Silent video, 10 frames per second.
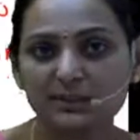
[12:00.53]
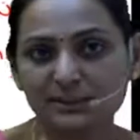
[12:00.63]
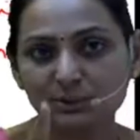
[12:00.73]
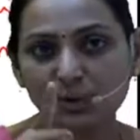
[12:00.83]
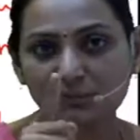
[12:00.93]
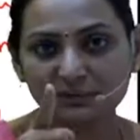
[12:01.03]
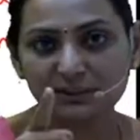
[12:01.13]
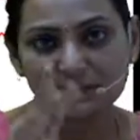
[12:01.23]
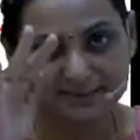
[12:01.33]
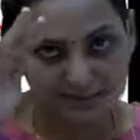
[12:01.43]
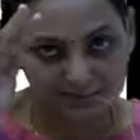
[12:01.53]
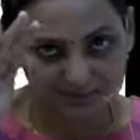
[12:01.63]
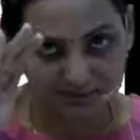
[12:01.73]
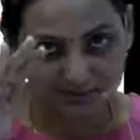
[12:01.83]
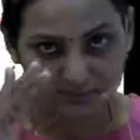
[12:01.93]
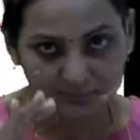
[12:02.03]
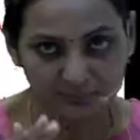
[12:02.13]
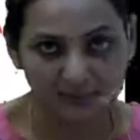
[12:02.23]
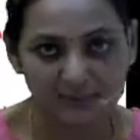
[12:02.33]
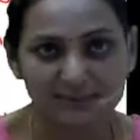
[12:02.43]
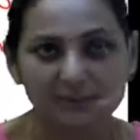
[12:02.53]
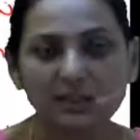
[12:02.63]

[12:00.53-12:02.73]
of the ECF is decreased,